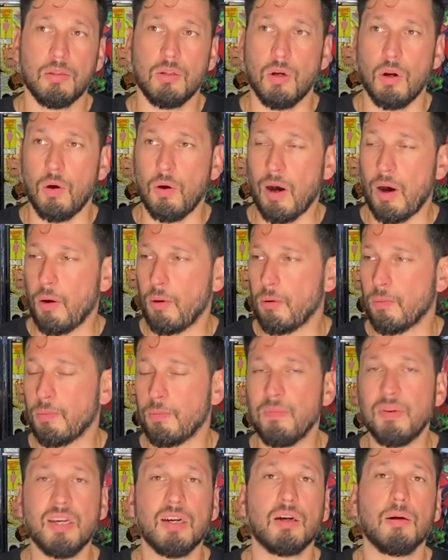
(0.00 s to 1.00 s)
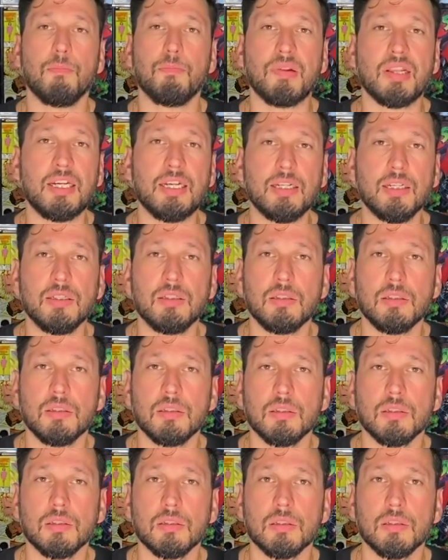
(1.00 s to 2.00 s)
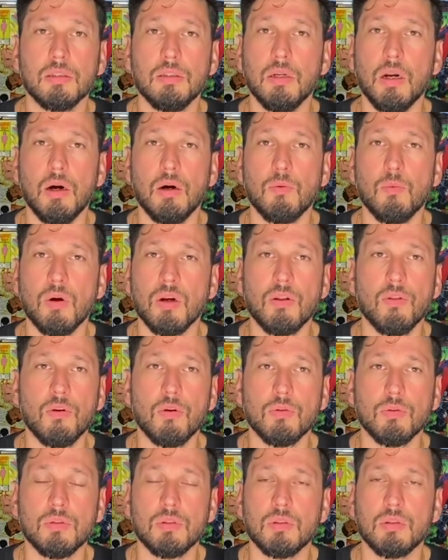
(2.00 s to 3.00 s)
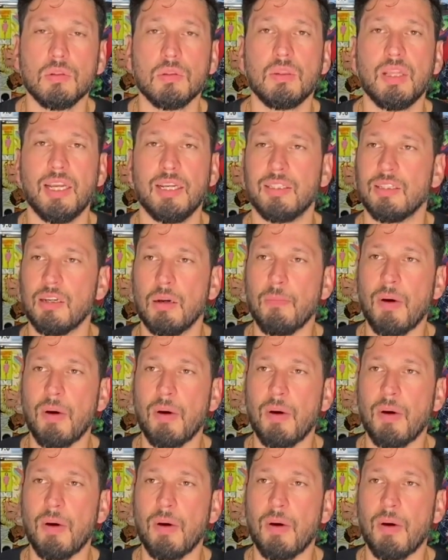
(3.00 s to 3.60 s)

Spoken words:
I'll be a completist. One of those things in a